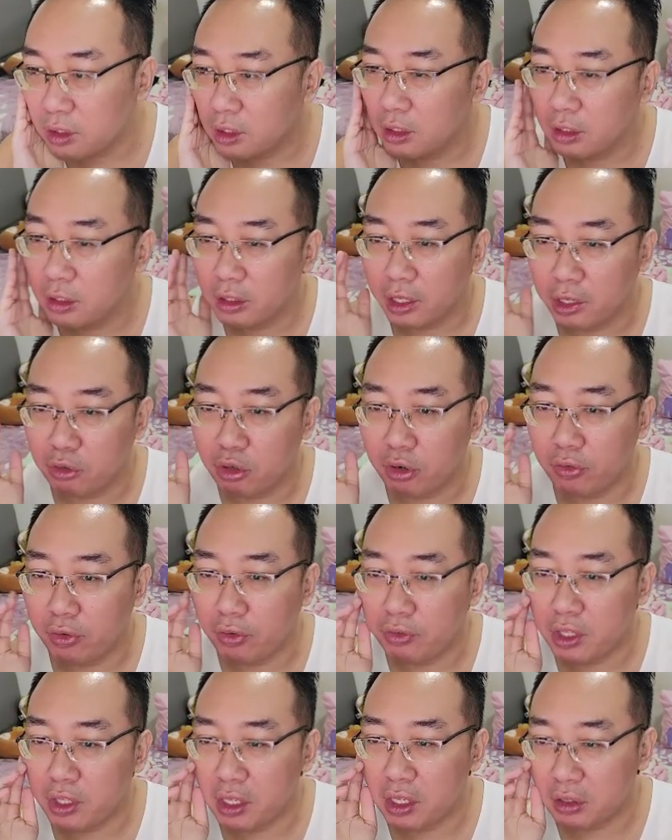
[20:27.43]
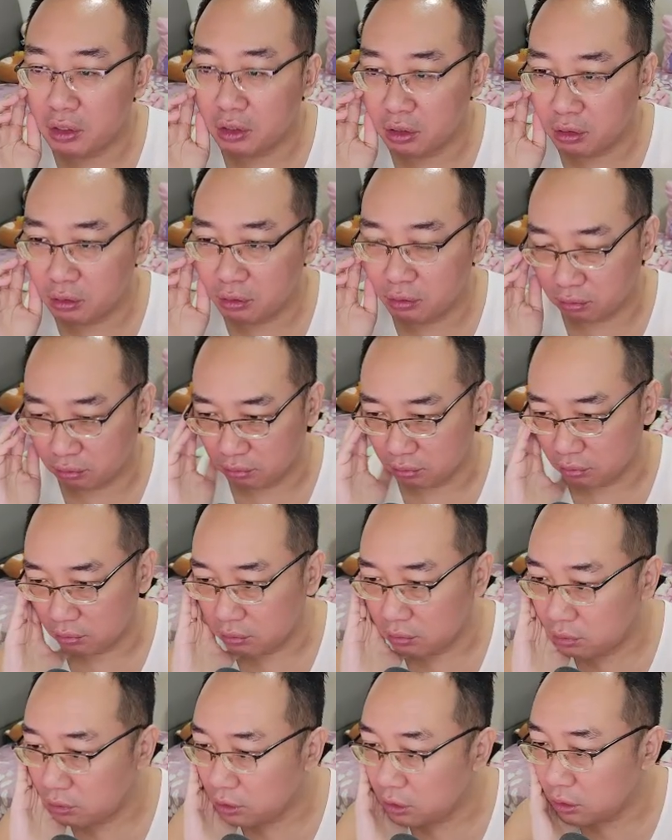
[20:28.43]
at 350 isn't
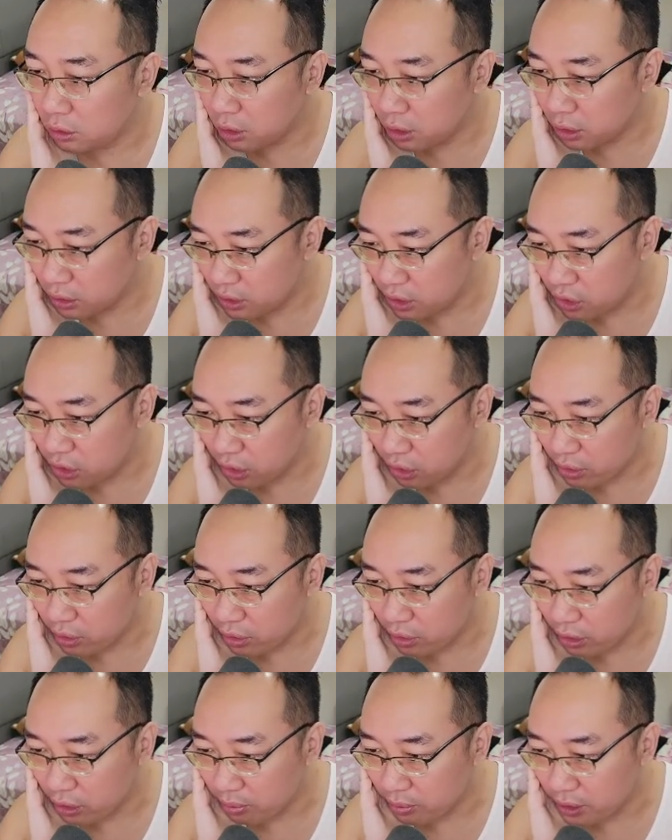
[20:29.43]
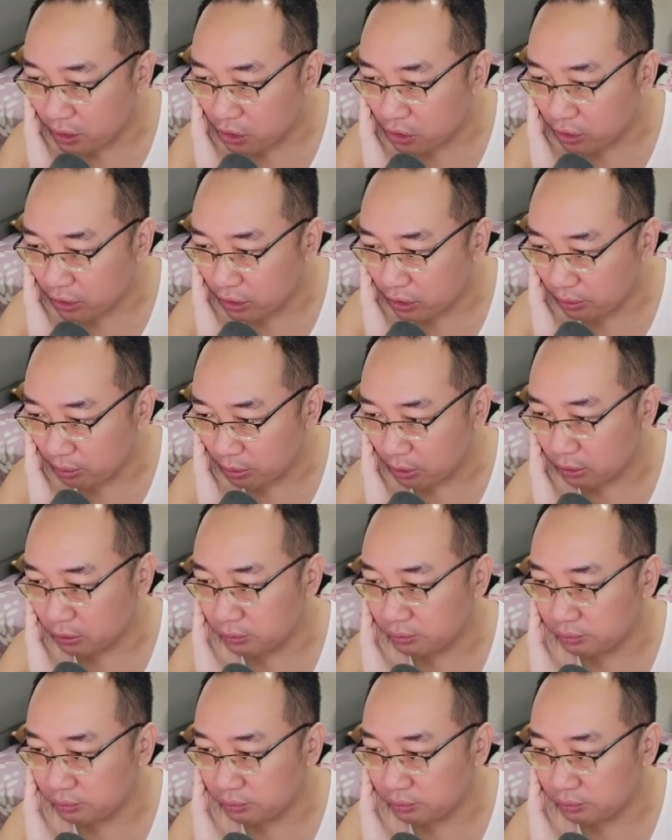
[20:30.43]
not such a great recommendation anymore.